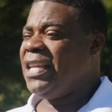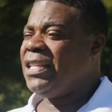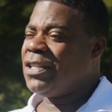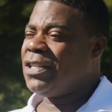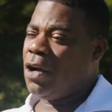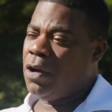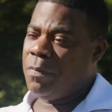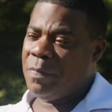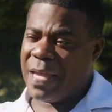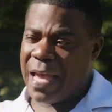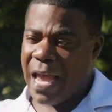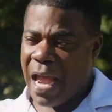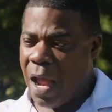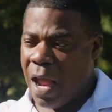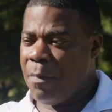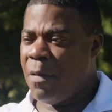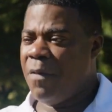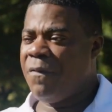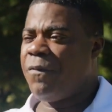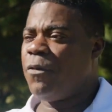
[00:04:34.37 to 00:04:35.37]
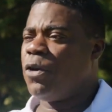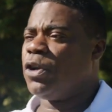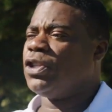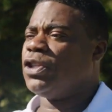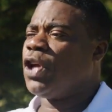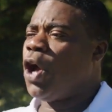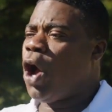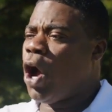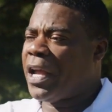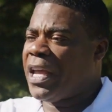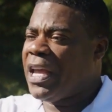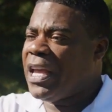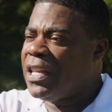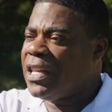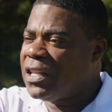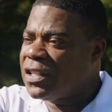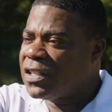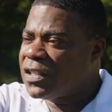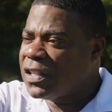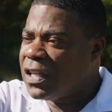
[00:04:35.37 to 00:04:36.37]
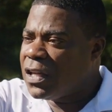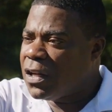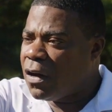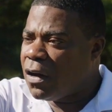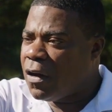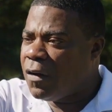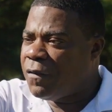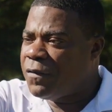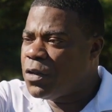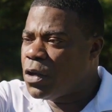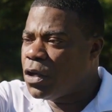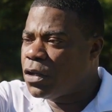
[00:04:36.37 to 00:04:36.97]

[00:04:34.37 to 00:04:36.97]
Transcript: he's gonna be aiming for a target in the center of